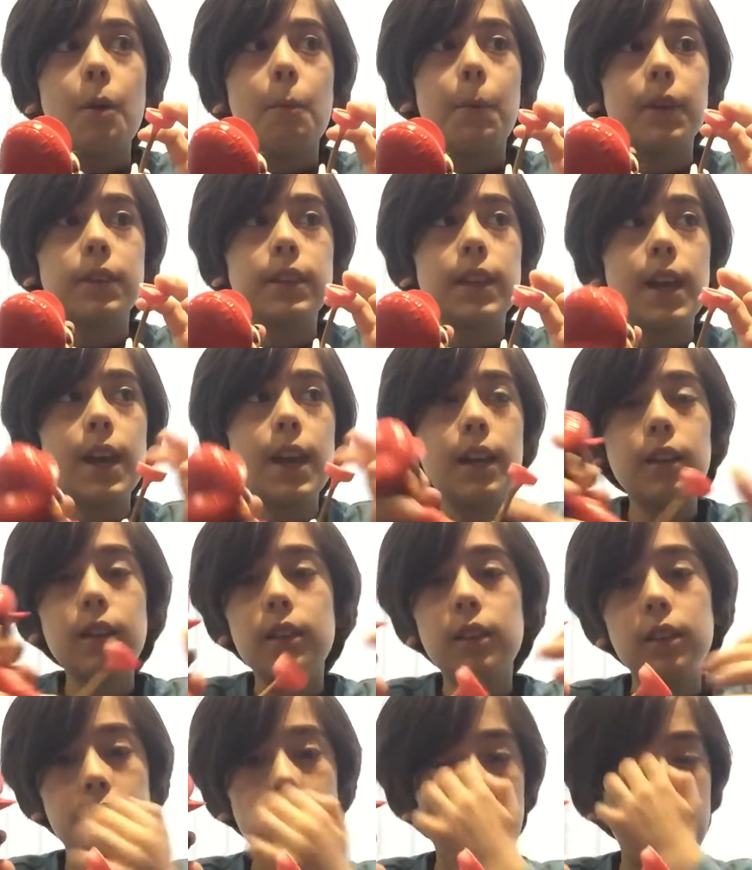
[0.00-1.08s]
But
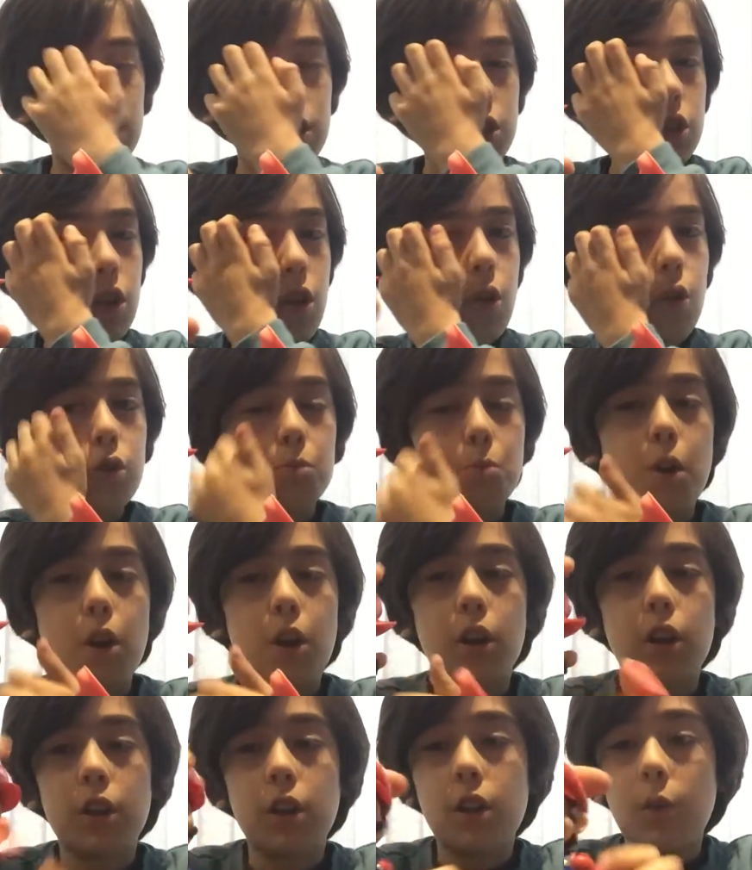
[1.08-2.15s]
then it shows
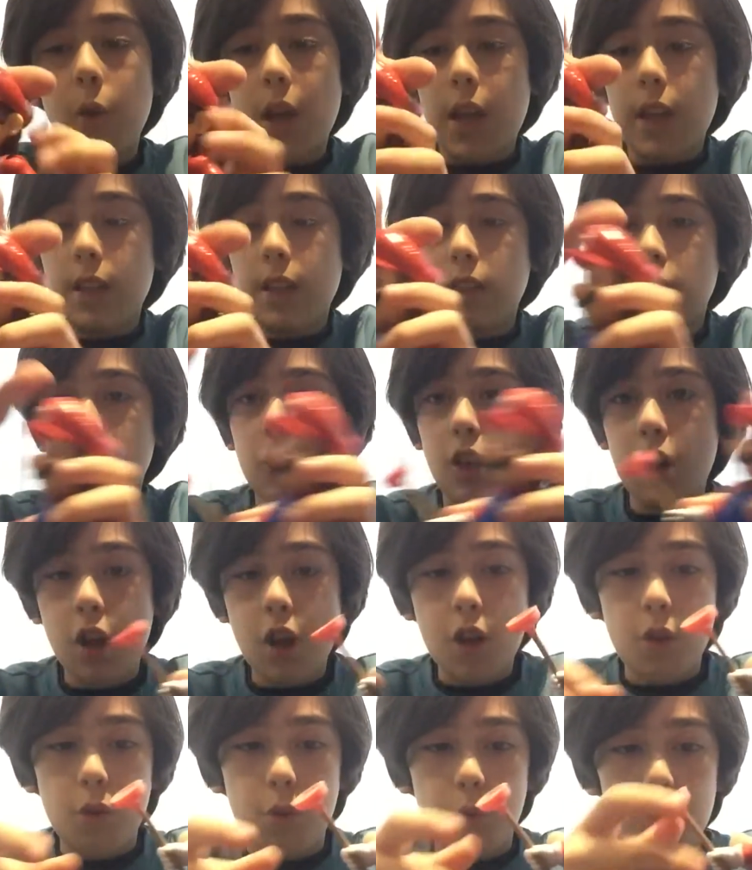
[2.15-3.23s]
Mario and
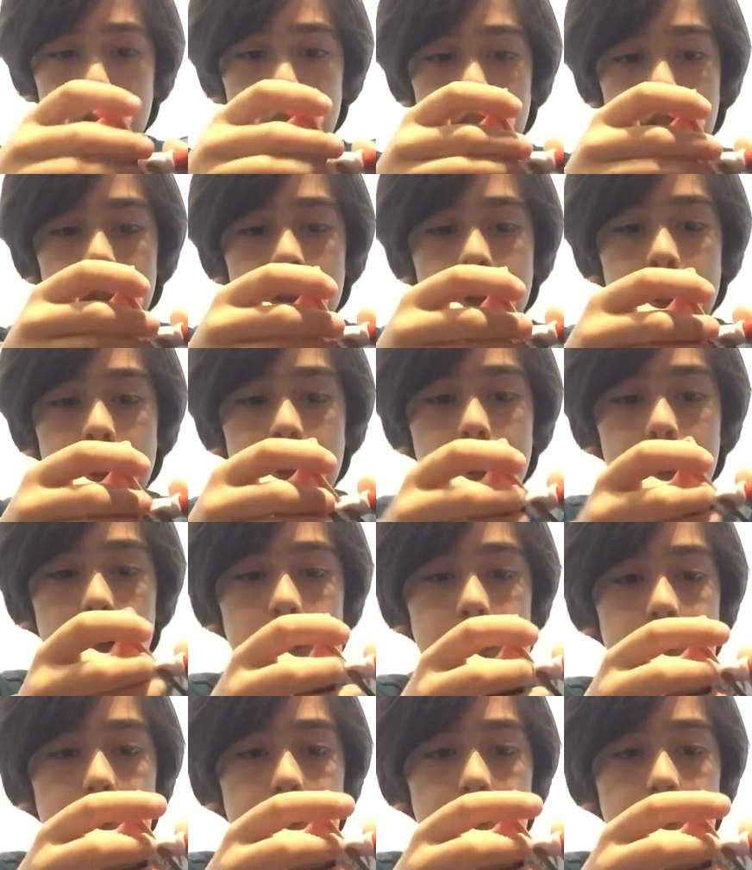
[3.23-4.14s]
Toad uh,